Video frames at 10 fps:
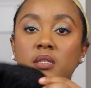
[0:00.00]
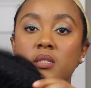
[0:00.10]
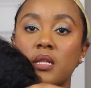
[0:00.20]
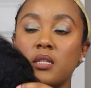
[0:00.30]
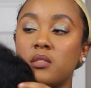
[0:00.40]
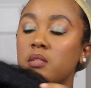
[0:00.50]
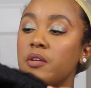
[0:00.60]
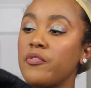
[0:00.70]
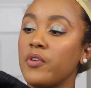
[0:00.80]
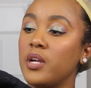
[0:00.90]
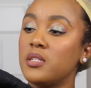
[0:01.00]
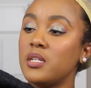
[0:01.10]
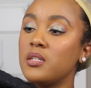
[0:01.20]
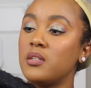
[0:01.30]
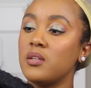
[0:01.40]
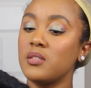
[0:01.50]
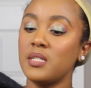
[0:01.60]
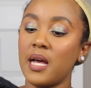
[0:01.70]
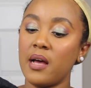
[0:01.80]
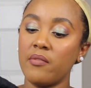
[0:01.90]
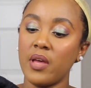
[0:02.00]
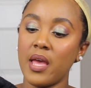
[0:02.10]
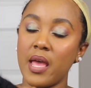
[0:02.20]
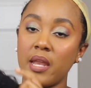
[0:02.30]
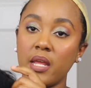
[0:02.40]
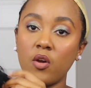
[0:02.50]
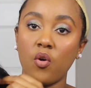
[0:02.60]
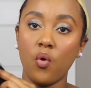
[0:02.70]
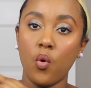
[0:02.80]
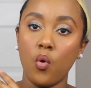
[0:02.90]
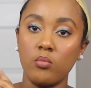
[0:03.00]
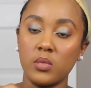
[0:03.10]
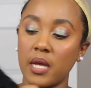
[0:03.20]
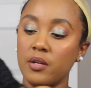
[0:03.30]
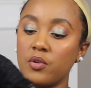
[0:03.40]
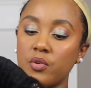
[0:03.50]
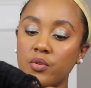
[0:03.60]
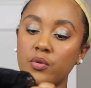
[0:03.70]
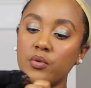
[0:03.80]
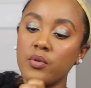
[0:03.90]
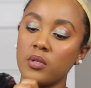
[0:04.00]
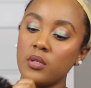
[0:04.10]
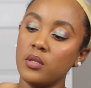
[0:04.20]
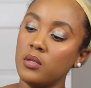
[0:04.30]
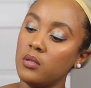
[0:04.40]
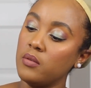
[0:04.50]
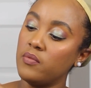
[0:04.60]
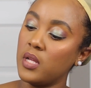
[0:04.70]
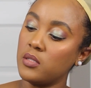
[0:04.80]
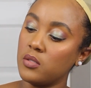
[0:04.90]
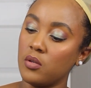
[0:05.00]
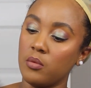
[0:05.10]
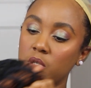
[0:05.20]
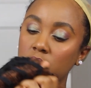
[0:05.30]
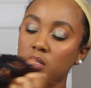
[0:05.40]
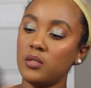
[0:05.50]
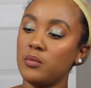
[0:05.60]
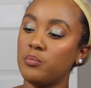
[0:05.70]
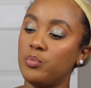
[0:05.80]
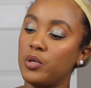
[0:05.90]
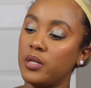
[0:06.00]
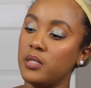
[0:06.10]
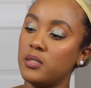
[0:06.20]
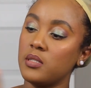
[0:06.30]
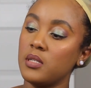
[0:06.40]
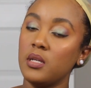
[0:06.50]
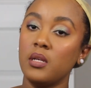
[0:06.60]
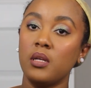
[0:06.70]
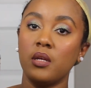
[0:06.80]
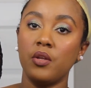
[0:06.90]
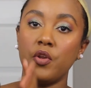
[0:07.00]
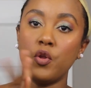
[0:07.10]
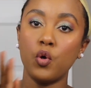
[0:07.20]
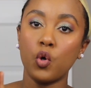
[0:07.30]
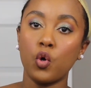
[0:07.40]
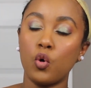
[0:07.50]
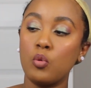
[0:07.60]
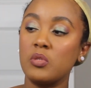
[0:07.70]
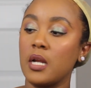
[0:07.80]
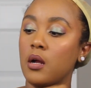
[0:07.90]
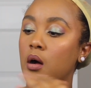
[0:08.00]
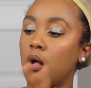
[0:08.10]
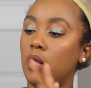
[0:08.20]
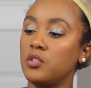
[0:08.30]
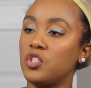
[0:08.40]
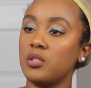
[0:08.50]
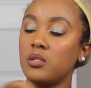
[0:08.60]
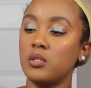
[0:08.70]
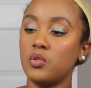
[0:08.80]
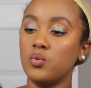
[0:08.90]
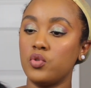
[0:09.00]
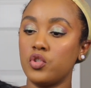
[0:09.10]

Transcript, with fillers: This is a little different. It doesn't have any combs. I don't know if that's normal, but no combs at all, just the two